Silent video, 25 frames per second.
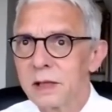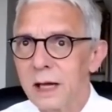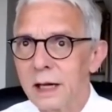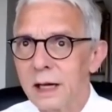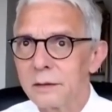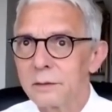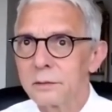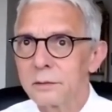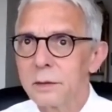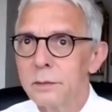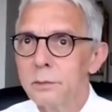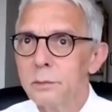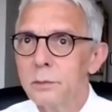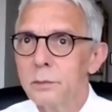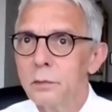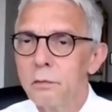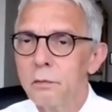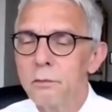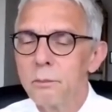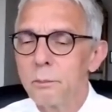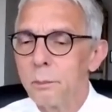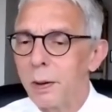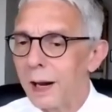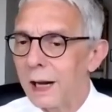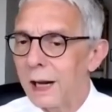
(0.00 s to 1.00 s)
We can
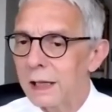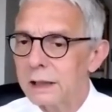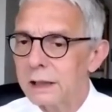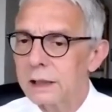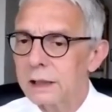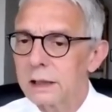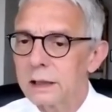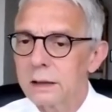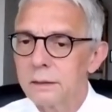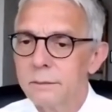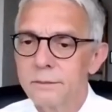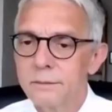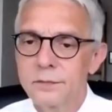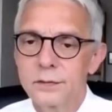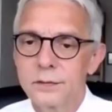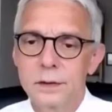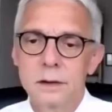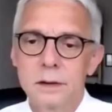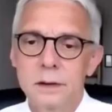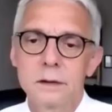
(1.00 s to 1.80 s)
remove bulky lymph